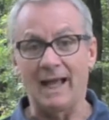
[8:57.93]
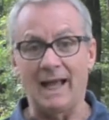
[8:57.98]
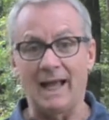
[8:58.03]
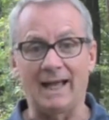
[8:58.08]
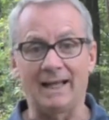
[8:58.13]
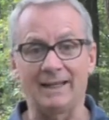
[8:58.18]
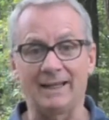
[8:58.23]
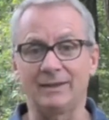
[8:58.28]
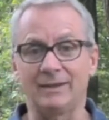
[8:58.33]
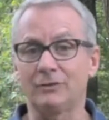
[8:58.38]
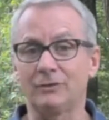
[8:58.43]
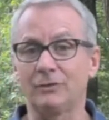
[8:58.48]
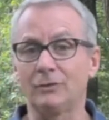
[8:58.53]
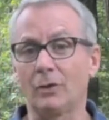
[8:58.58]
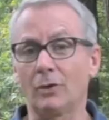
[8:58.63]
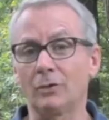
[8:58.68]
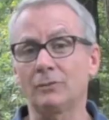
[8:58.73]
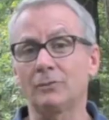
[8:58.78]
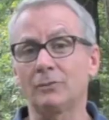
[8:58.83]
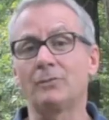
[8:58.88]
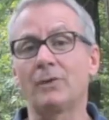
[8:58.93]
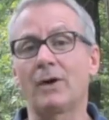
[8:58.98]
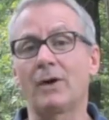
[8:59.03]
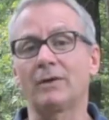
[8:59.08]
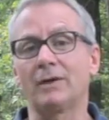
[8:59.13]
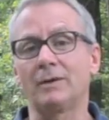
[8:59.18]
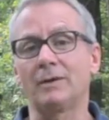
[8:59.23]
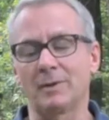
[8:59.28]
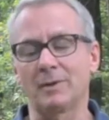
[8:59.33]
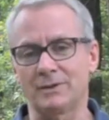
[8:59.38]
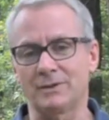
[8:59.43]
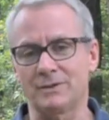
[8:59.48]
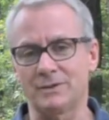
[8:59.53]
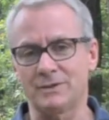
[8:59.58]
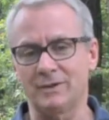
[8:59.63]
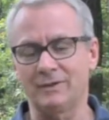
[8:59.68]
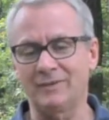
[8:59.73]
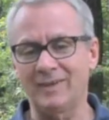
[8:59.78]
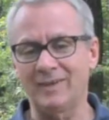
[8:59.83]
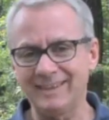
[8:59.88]
and there's not very much
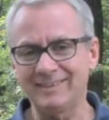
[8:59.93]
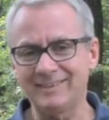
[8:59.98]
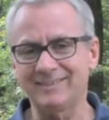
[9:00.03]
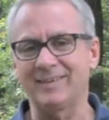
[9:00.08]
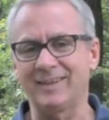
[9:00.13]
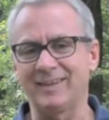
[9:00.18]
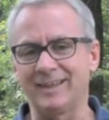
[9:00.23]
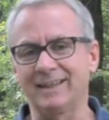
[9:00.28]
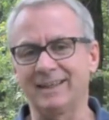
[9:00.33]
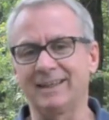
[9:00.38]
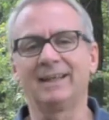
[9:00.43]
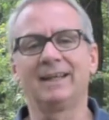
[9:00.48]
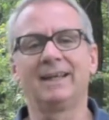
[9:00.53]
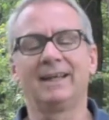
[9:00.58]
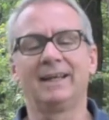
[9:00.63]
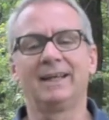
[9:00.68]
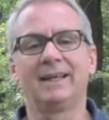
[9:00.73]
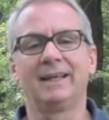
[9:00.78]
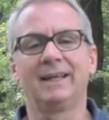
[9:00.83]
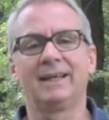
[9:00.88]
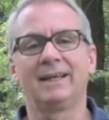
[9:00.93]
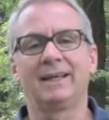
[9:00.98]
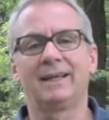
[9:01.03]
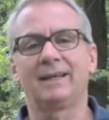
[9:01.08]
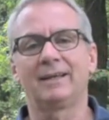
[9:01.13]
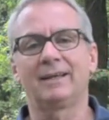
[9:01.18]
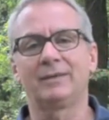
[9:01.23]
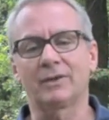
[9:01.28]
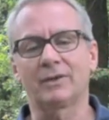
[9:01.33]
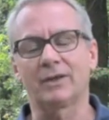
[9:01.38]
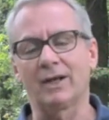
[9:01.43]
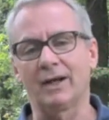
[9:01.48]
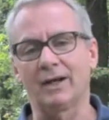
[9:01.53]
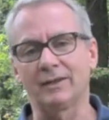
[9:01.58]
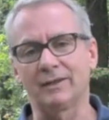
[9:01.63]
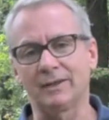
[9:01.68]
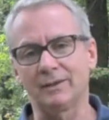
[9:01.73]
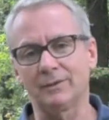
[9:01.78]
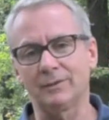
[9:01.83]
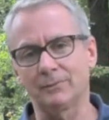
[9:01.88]
testing
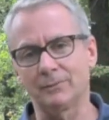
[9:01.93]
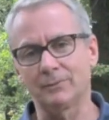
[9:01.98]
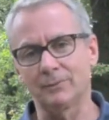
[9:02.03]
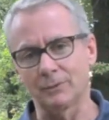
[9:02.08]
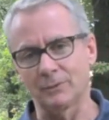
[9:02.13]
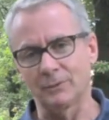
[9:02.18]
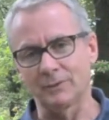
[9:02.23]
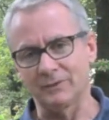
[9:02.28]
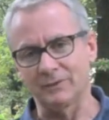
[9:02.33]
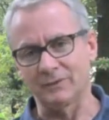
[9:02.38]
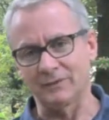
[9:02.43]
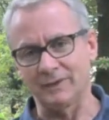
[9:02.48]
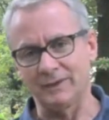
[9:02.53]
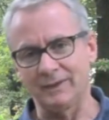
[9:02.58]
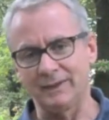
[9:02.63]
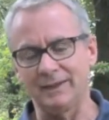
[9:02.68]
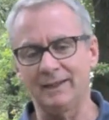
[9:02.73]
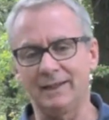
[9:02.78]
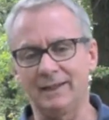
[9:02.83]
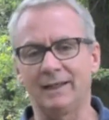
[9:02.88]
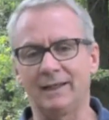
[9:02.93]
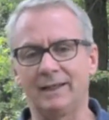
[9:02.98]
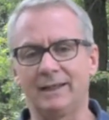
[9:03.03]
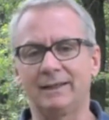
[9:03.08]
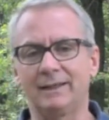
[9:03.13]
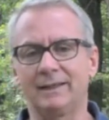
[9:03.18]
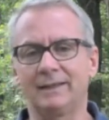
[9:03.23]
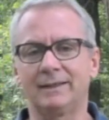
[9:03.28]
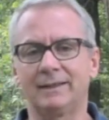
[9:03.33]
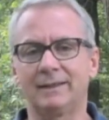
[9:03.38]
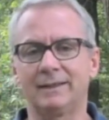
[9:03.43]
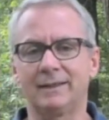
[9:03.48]
regarding fluency in